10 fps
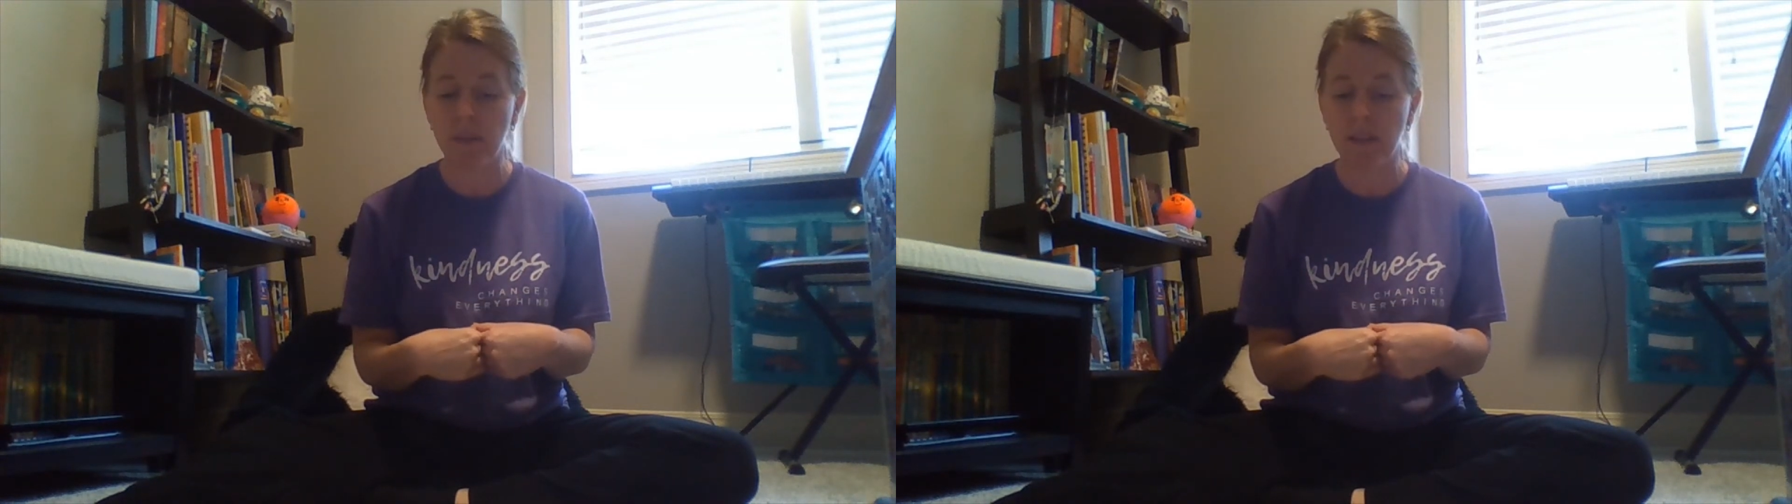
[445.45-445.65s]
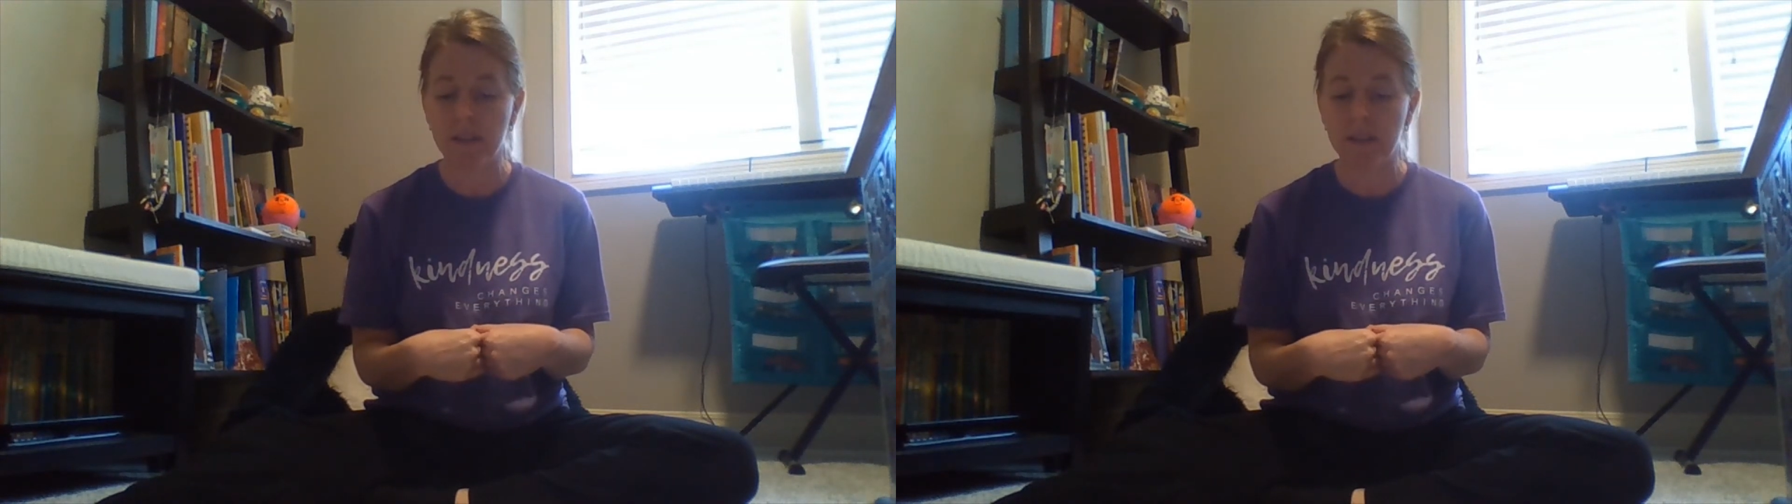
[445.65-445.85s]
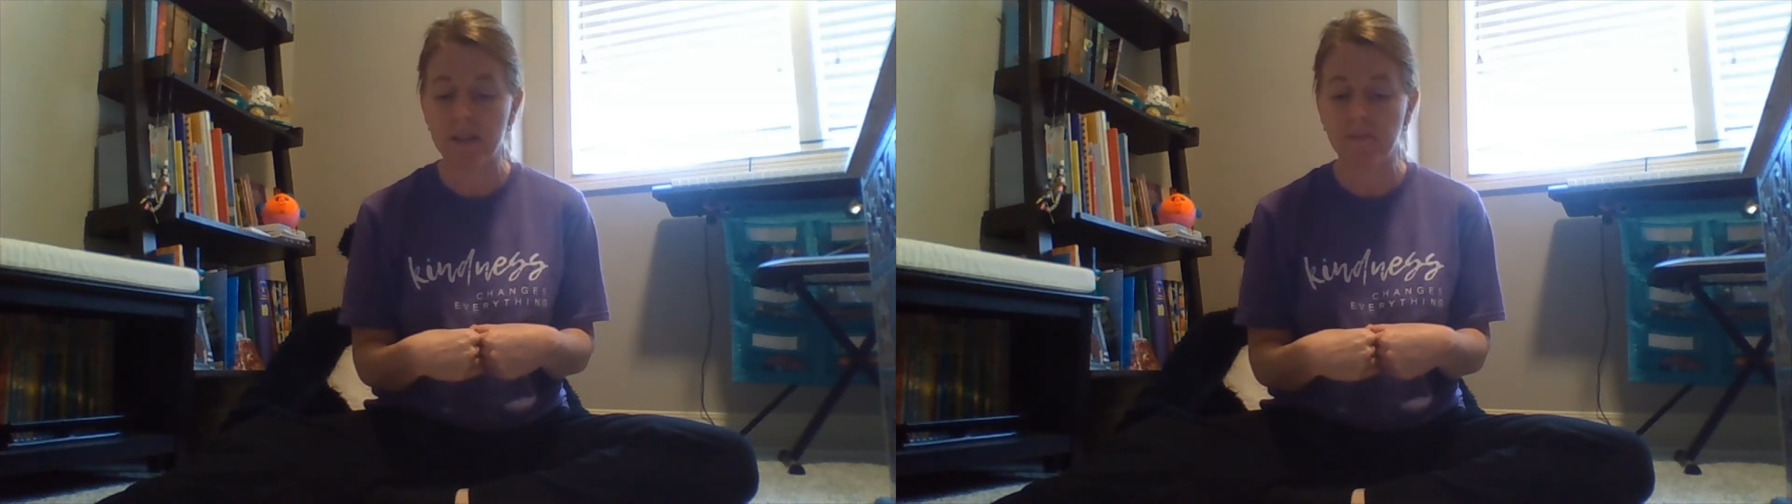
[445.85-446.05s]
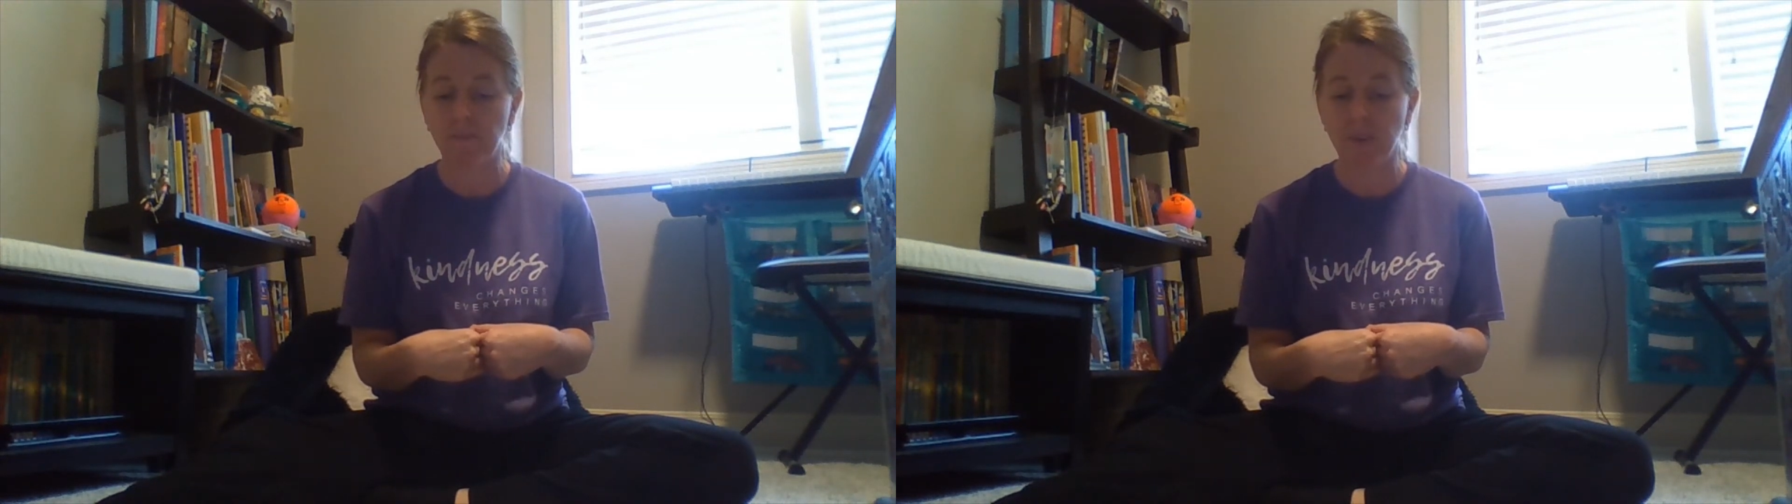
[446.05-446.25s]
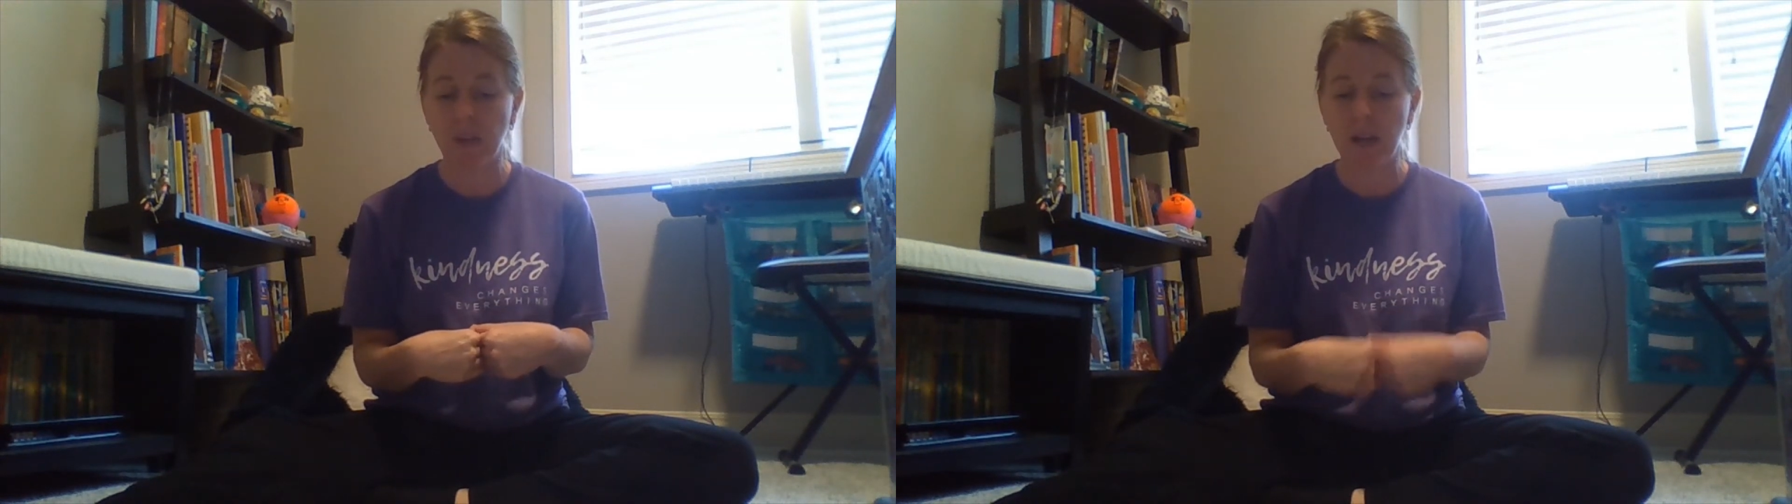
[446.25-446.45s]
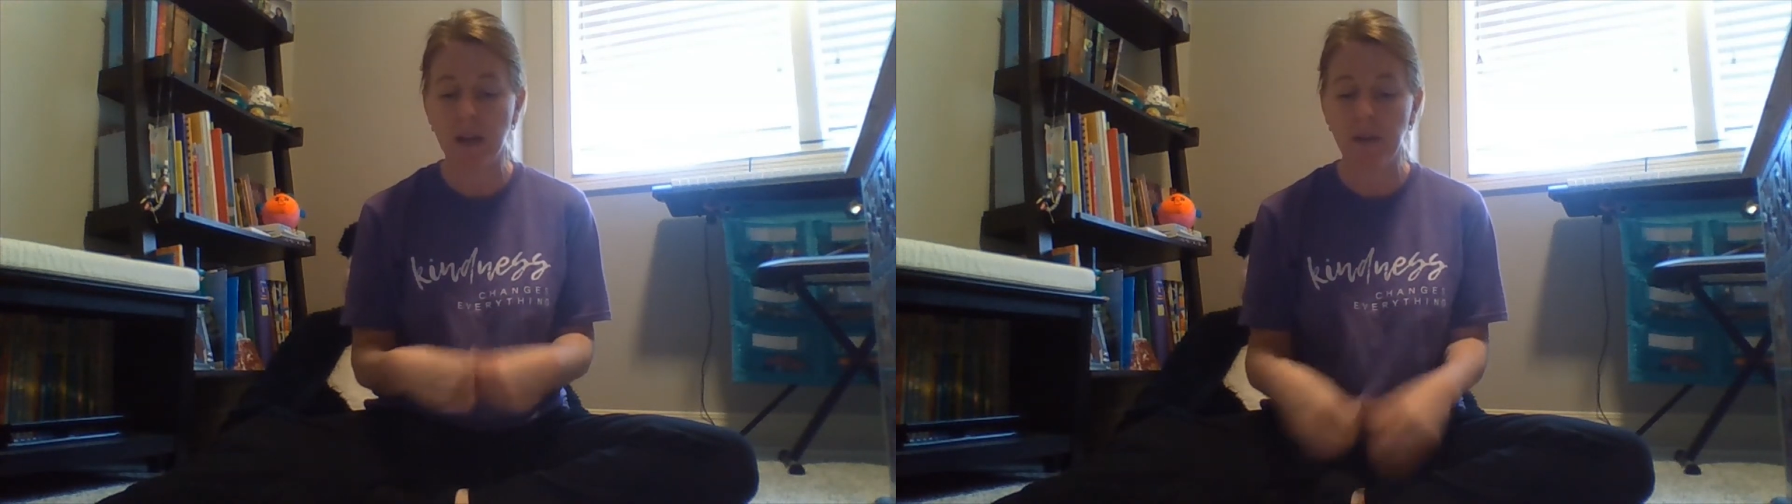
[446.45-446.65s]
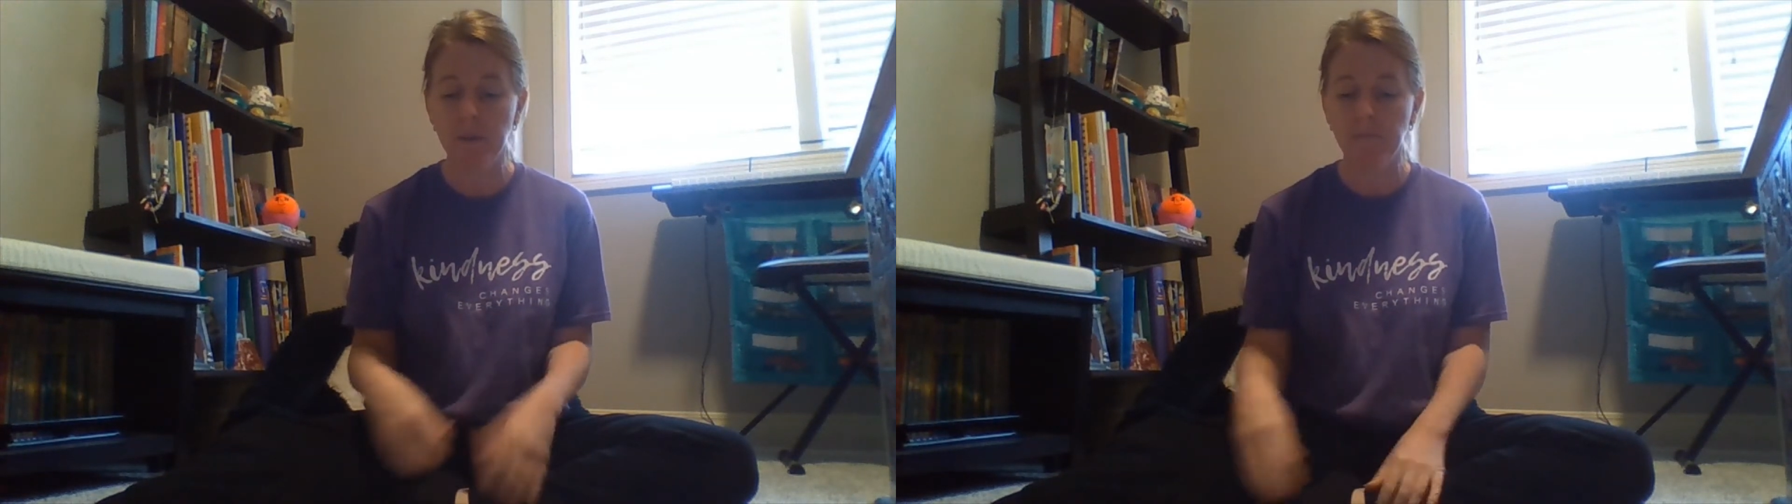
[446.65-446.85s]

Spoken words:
this. Okay.